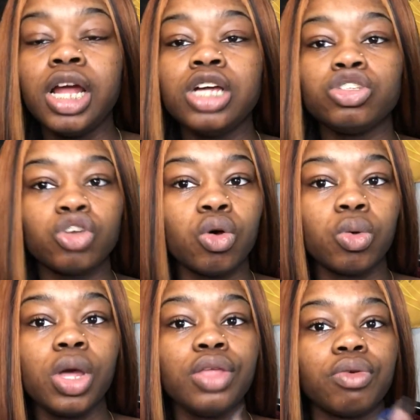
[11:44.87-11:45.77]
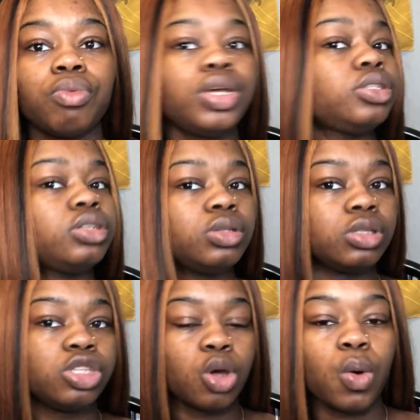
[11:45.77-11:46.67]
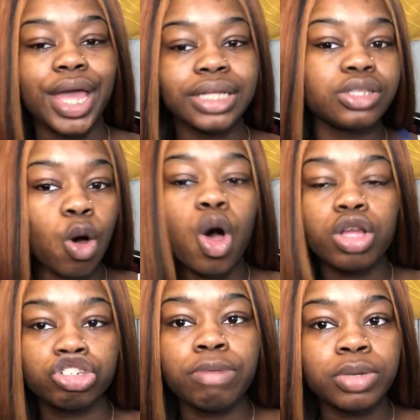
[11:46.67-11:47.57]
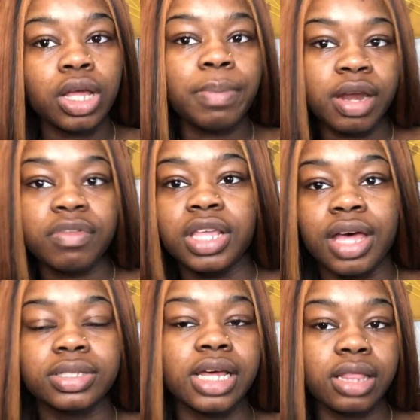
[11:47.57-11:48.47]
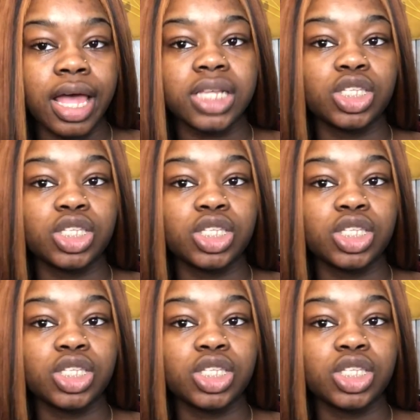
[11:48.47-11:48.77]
So it's all jumbled up and everything else like that.